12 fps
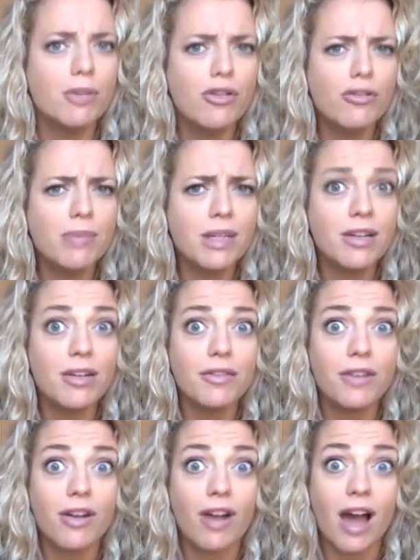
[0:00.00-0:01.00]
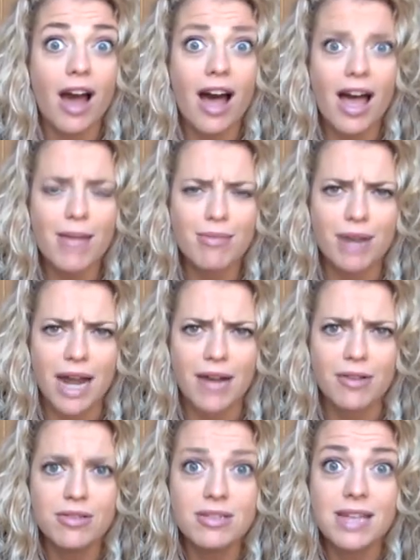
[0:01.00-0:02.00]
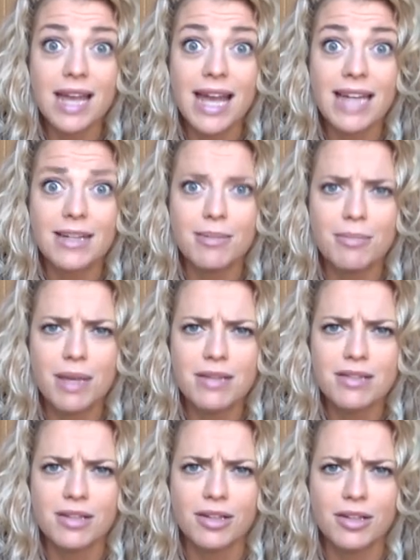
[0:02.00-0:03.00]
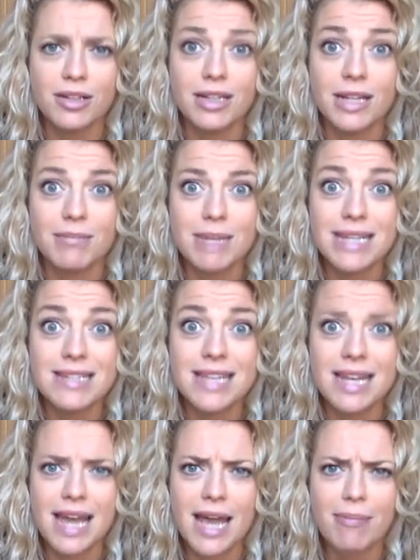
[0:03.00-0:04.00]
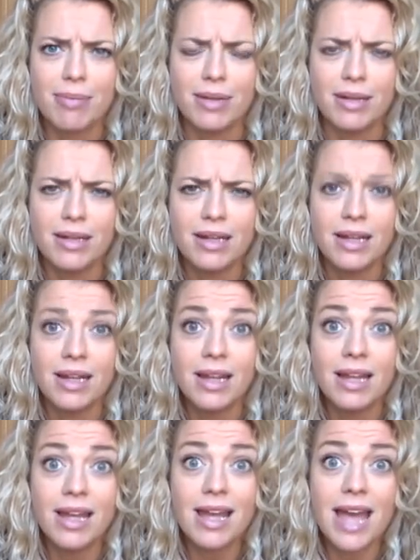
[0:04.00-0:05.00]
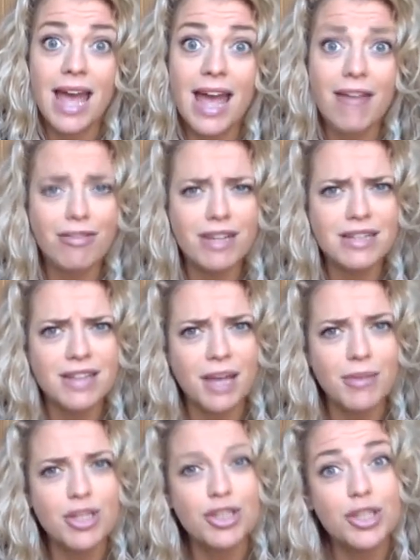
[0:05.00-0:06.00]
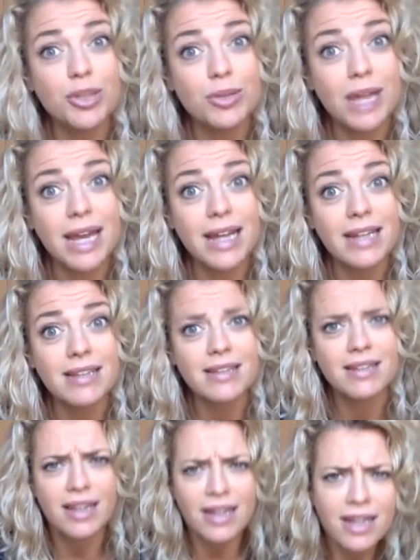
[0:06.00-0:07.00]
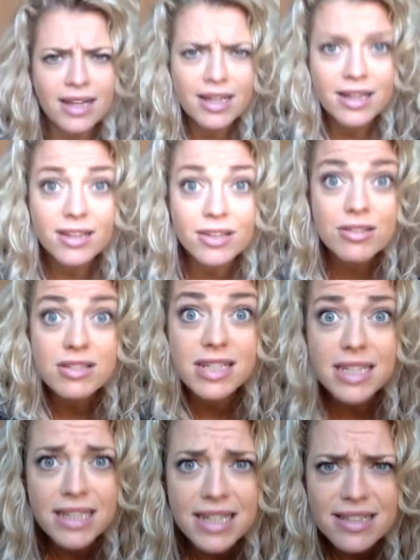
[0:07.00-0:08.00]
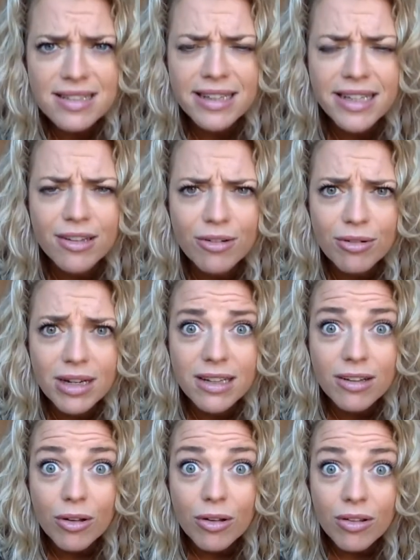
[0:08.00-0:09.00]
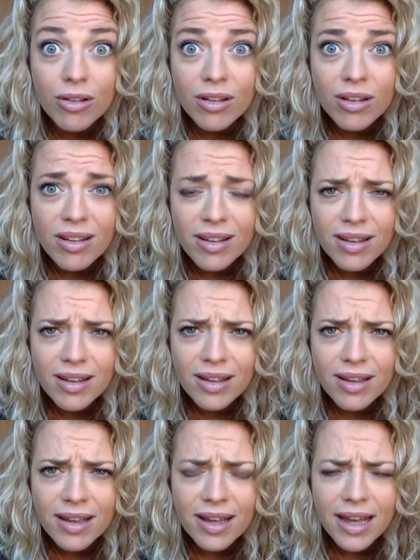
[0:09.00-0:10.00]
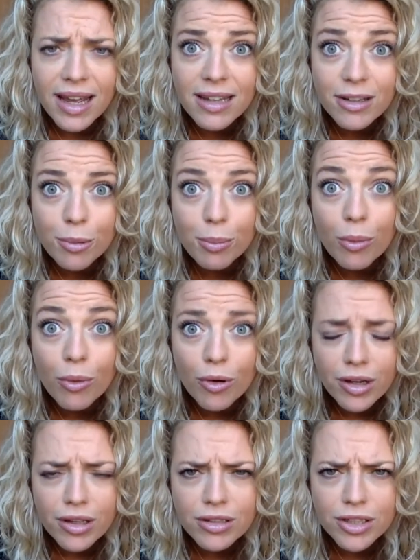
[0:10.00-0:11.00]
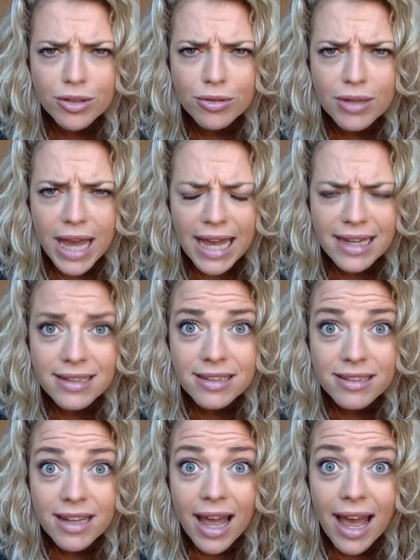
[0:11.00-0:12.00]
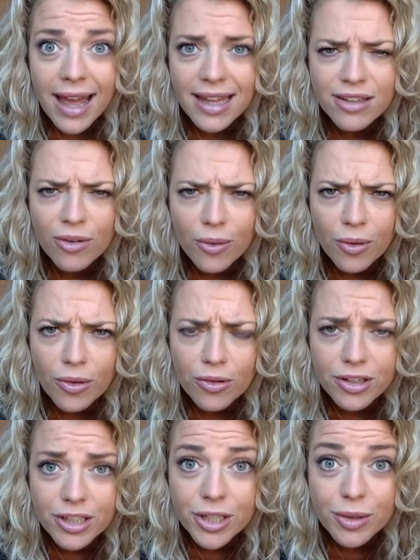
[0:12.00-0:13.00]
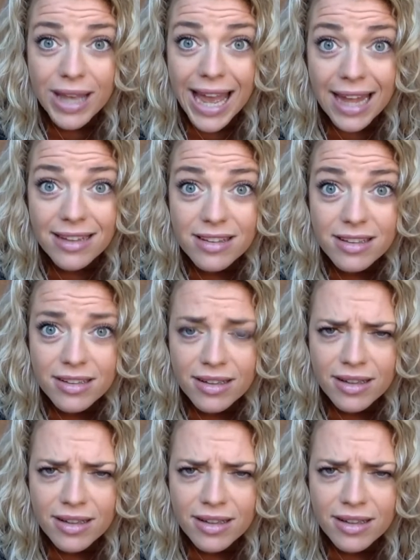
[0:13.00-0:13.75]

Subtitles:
movement of your eyebrows and the muscle that makes that happen, every time you do that, you see this little wrinkle. And the more you do that, and the older you get,